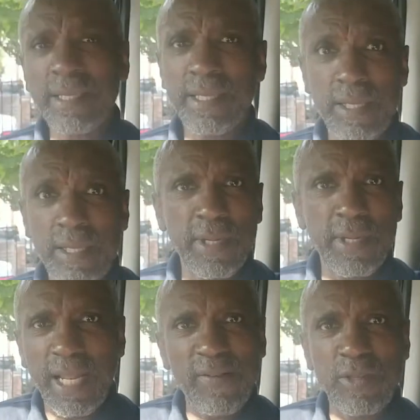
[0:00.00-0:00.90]
you can have a
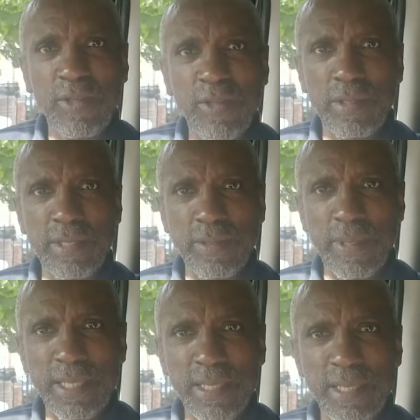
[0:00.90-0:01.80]
neutral at the switch.
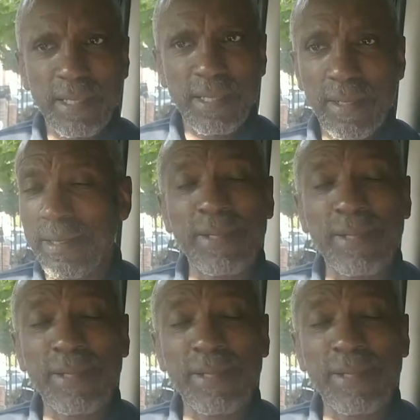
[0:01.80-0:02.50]
So,